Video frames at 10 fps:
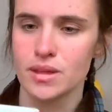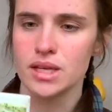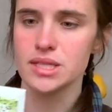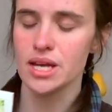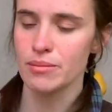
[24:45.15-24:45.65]

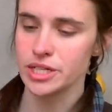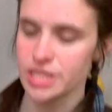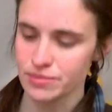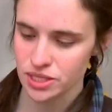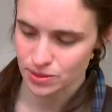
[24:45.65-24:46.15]
Let's see how many
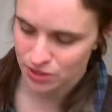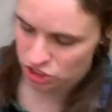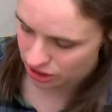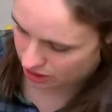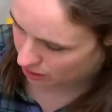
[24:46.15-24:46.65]
times it's been
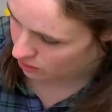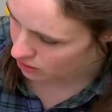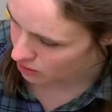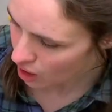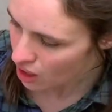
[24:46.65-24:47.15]
checked out.
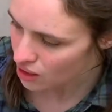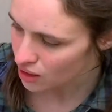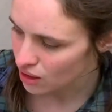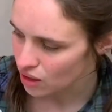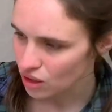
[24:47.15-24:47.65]

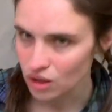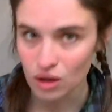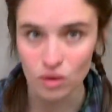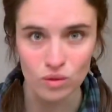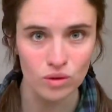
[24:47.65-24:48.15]

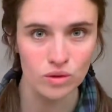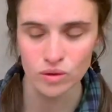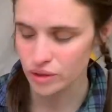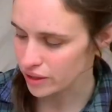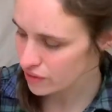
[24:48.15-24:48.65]

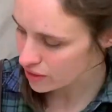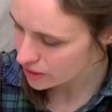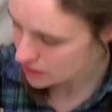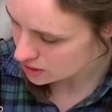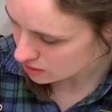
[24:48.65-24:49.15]
Ooh, even though
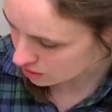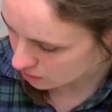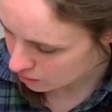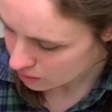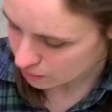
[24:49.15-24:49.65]
it's
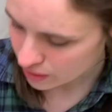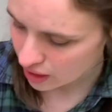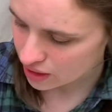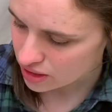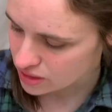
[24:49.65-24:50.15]
new, we
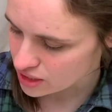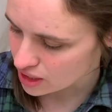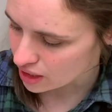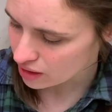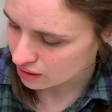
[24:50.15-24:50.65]
got it this
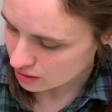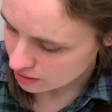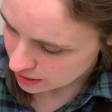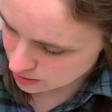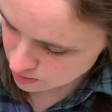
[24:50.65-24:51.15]
year,
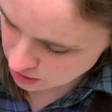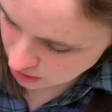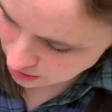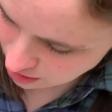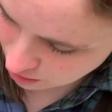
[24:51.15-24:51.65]
it's been
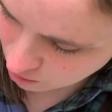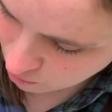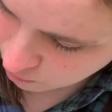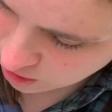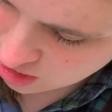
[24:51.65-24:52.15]
checked out
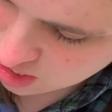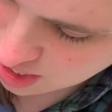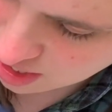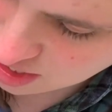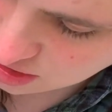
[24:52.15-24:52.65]

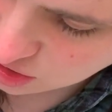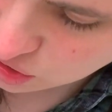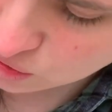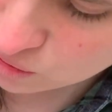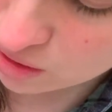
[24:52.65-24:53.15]
1,
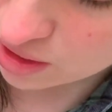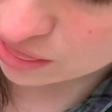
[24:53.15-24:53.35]
2,